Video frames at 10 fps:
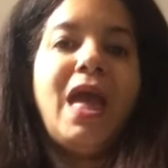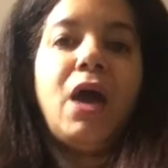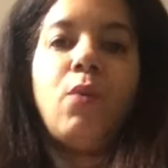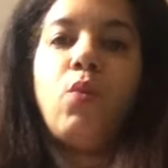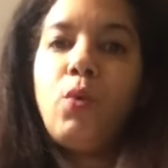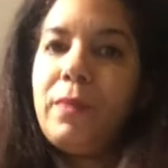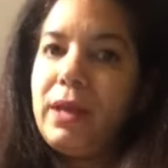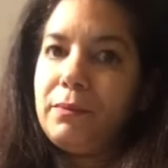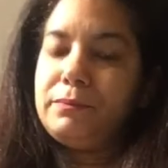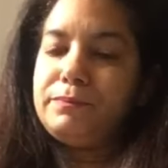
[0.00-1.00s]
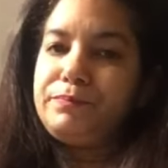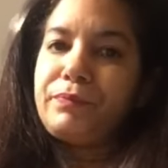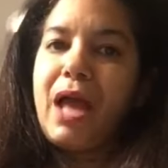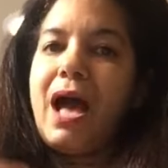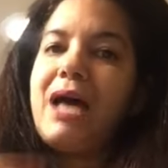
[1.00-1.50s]
a woman,
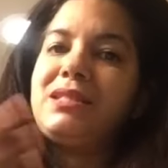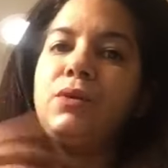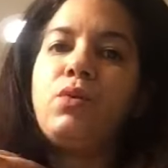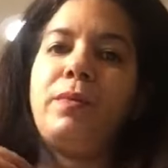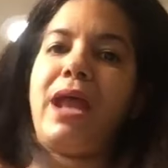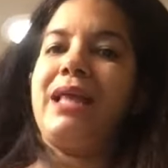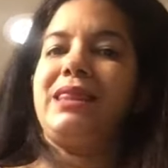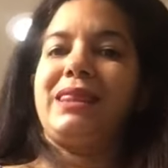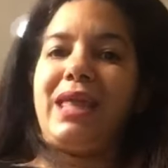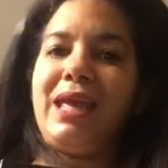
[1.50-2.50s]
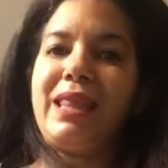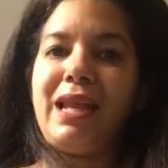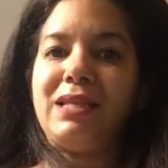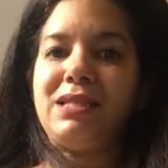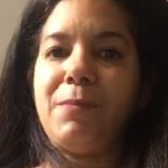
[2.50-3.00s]
I think
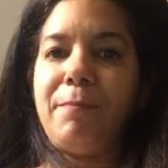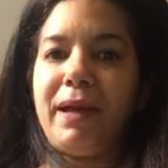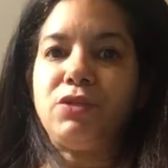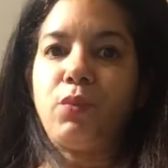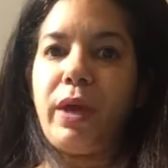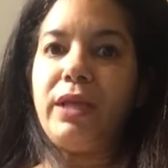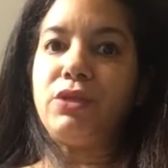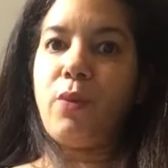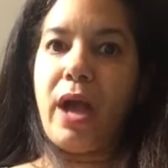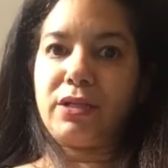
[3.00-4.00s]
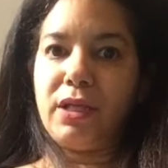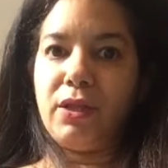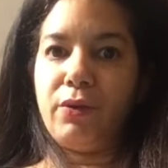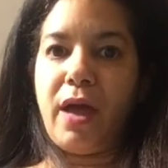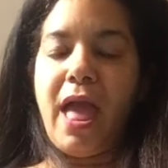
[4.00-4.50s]
that is the best way to actually
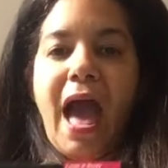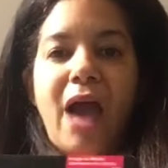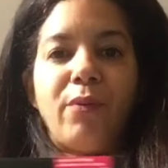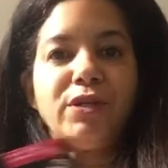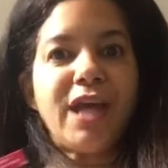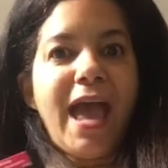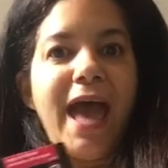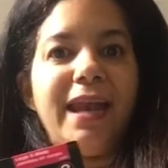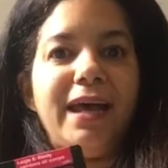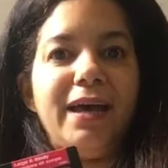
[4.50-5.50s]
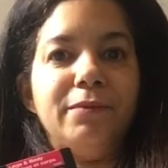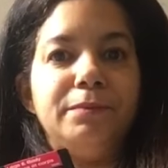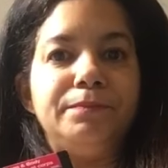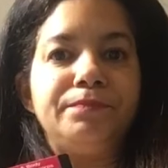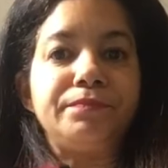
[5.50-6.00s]
do it. I wish I had
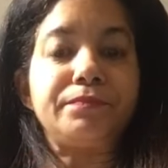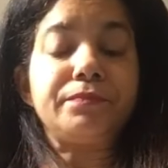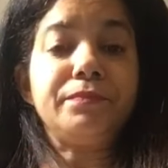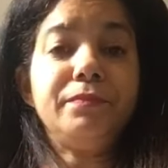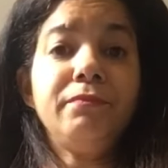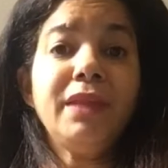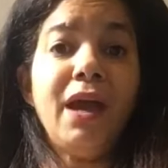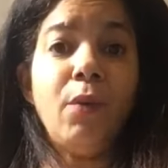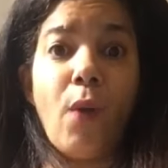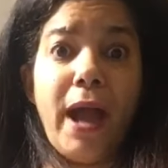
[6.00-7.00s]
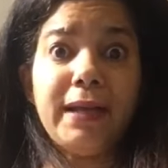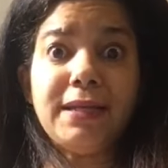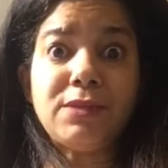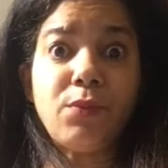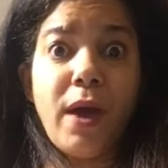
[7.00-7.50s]
a
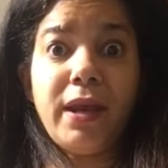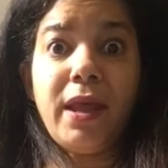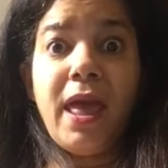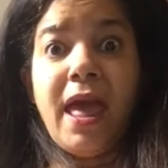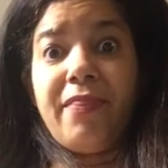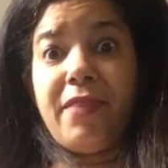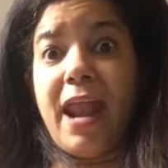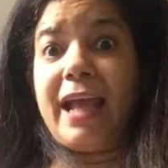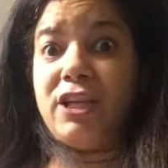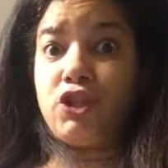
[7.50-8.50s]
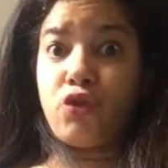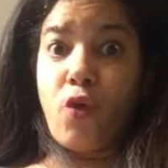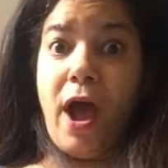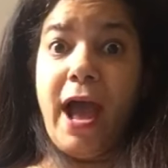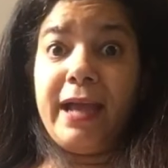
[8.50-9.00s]
wireless one that I can
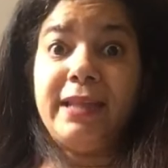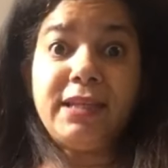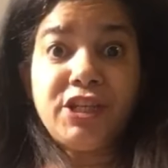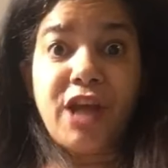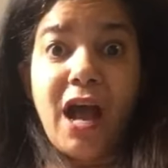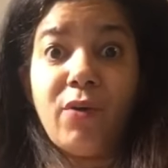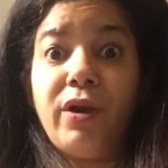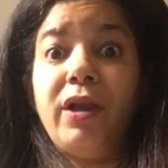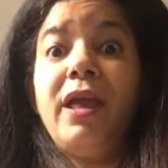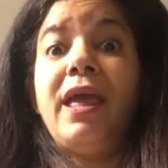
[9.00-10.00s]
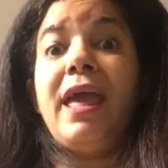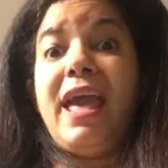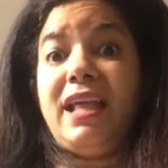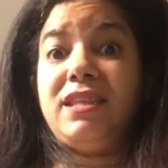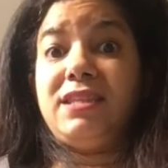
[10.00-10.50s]
try in the shower
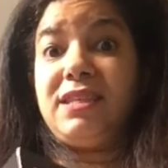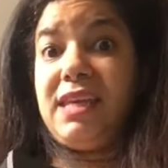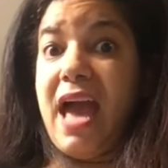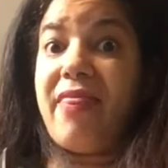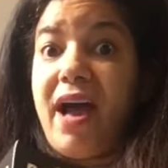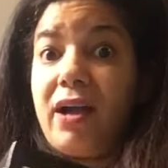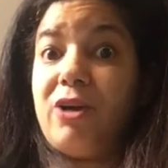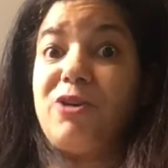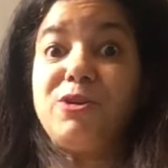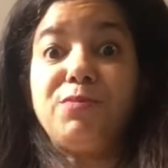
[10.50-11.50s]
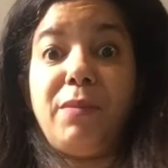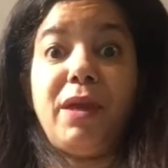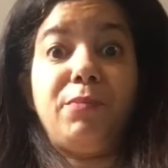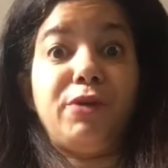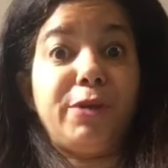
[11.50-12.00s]
and see how that goes. Maybe
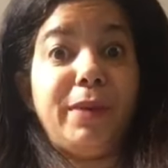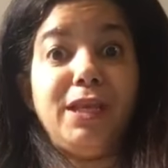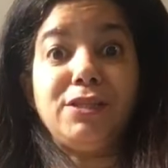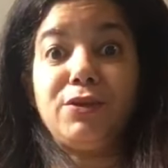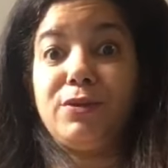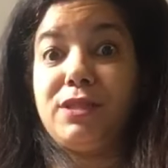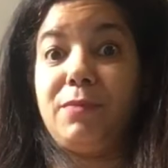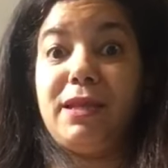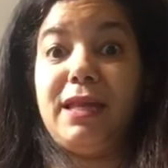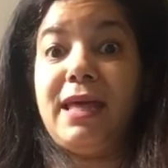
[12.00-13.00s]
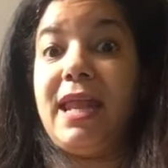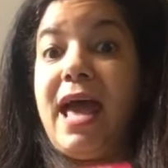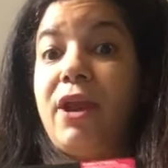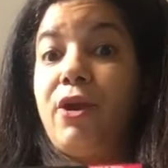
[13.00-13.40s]
I put a bathing suit or something like that. I don't